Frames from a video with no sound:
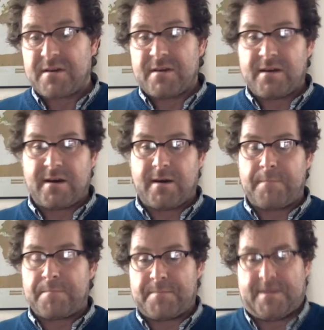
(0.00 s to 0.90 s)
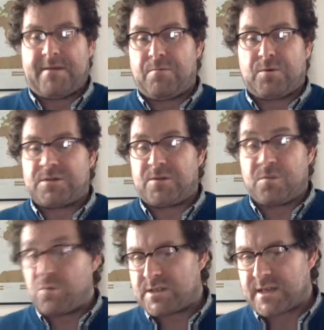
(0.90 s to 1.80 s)
um, you know it wasn't the
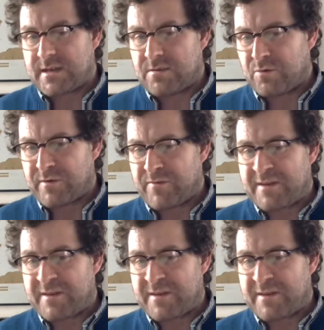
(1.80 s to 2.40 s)
worst thing in the world if they